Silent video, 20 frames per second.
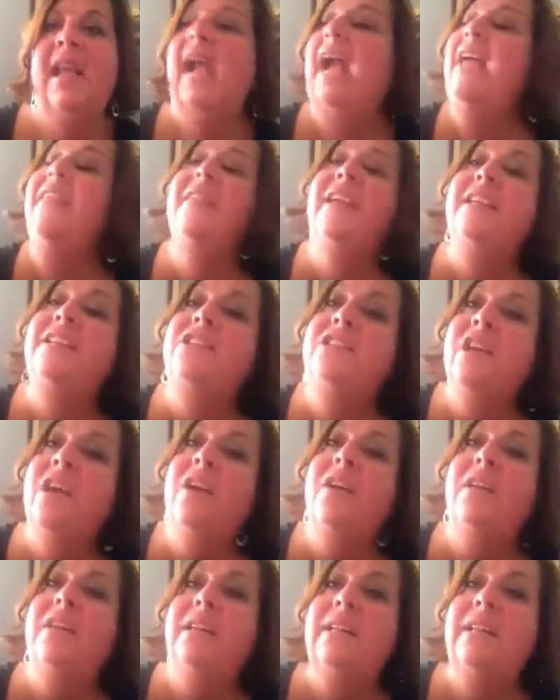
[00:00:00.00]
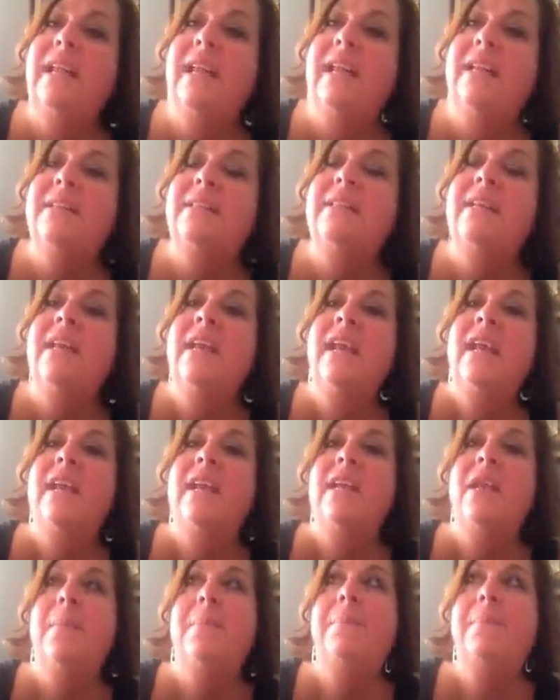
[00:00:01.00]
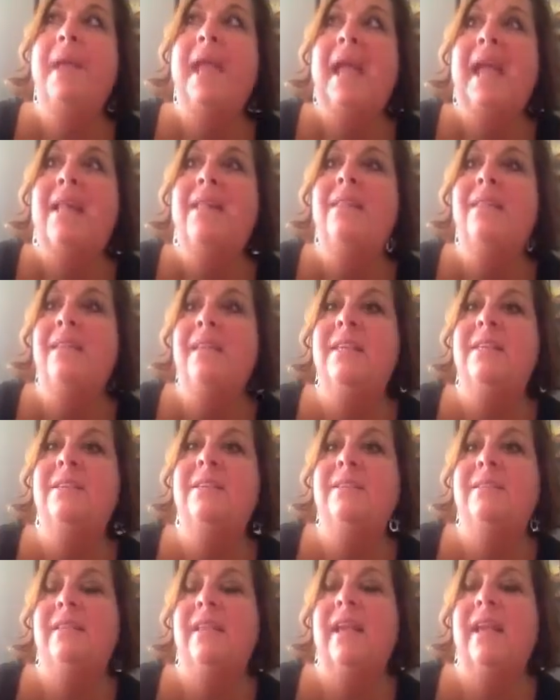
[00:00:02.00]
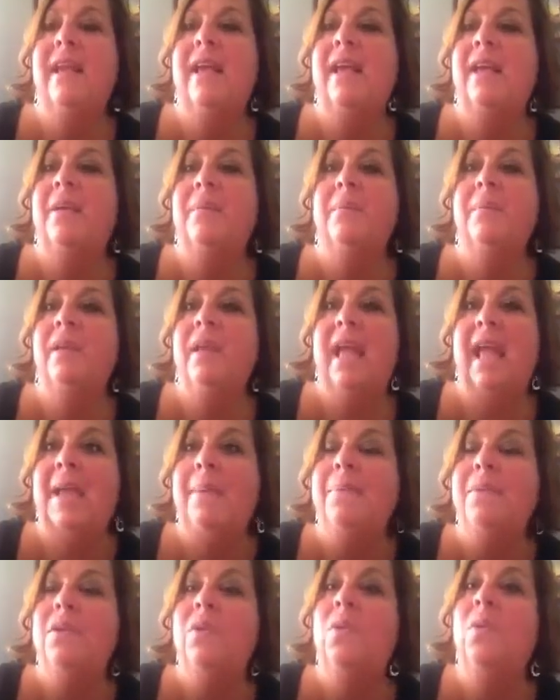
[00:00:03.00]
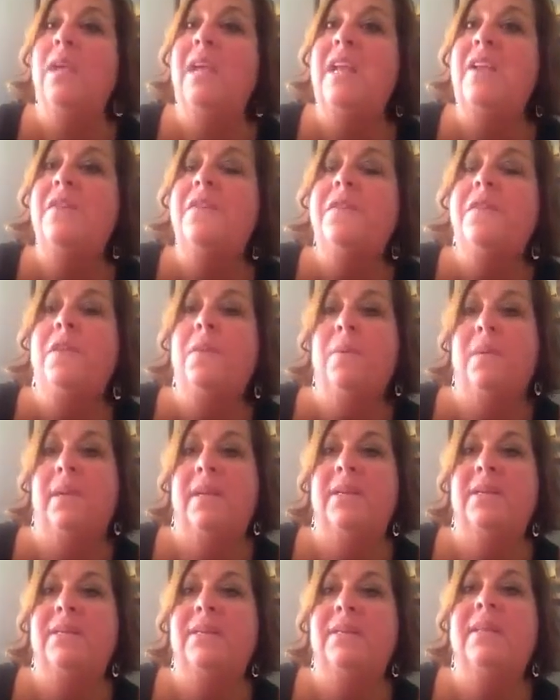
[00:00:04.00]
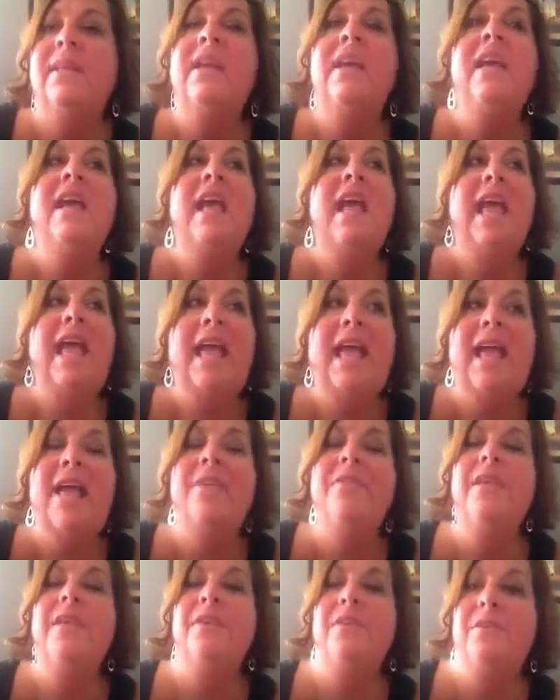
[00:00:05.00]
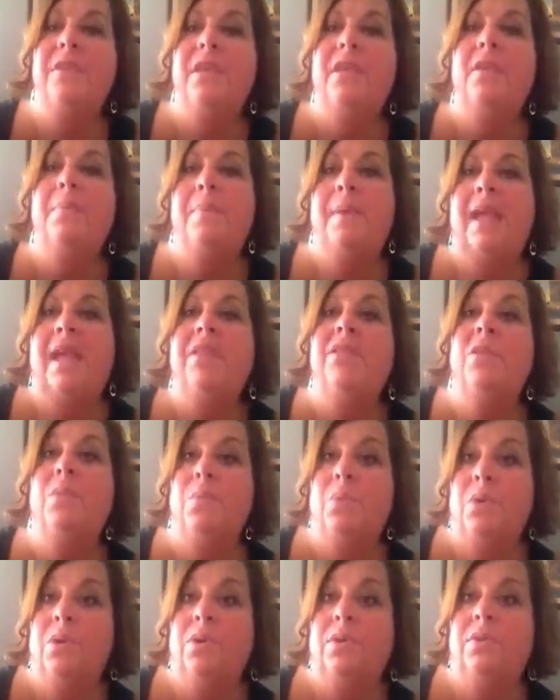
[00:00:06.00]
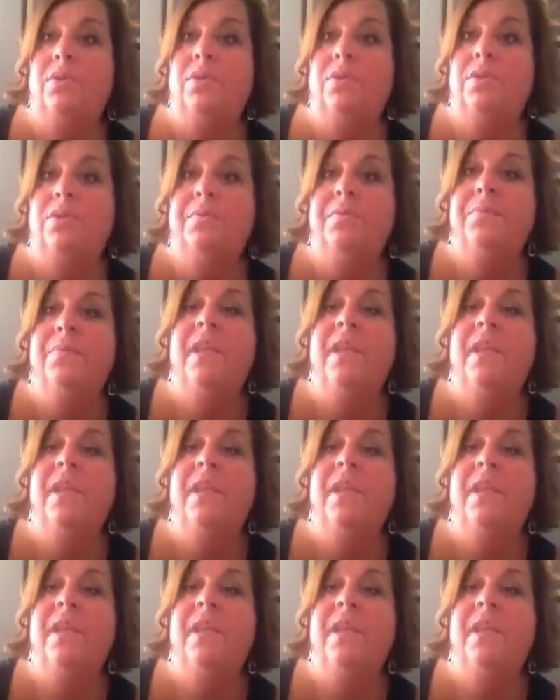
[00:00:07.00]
And they don't let bad things happen or influence how they think about the world.